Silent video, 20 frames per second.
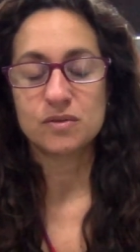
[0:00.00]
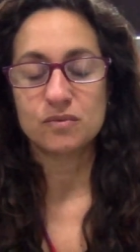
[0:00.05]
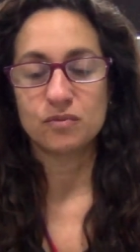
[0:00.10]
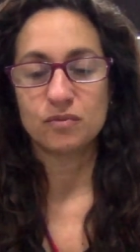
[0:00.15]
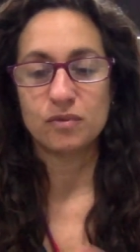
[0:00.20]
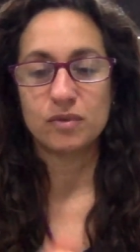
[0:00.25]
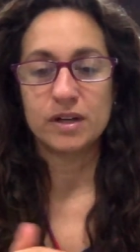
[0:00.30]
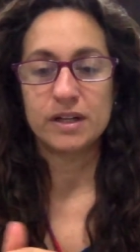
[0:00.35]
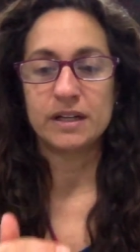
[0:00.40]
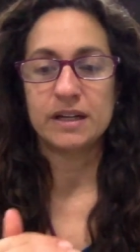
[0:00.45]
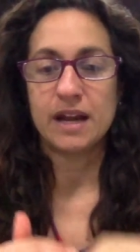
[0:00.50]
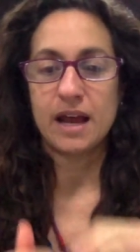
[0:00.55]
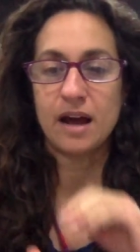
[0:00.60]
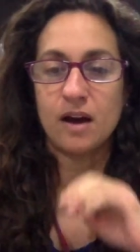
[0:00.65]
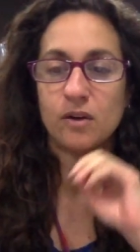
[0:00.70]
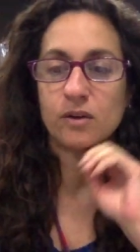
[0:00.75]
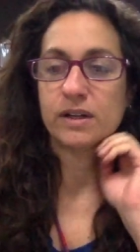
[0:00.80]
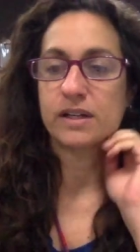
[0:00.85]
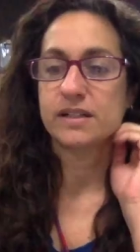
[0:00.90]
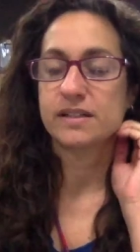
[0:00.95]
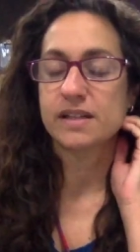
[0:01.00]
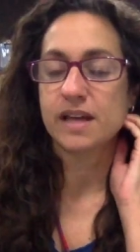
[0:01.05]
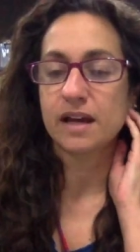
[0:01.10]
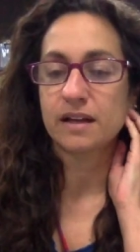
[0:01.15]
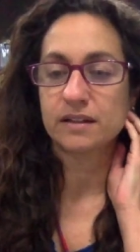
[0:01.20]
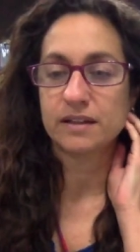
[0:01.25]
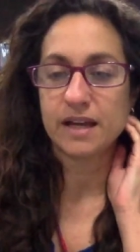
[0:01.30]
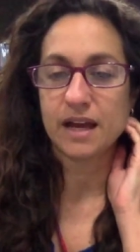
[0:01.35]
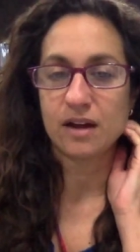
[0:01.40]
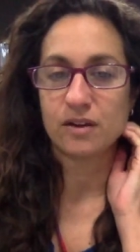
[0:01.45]
written out
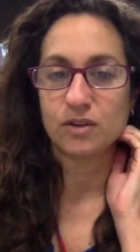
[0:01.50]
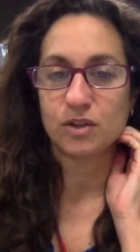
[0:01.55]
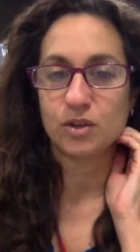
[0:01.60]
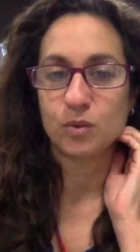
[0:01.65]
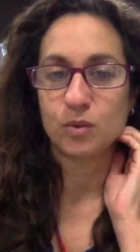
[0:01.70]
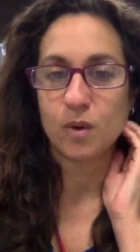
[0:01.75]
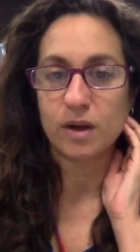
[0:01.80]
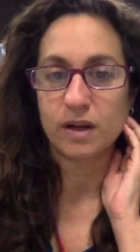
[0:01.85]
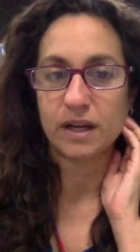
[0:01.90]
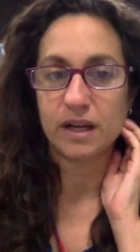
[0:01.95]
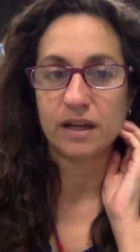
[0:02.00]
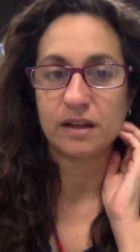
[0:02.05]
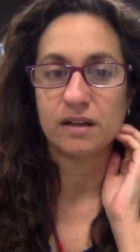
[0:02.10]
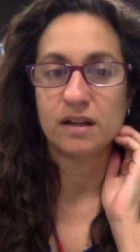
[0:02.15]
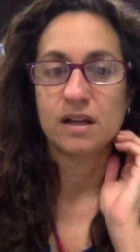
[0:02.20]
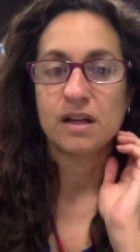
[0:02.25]
exactly how you want it.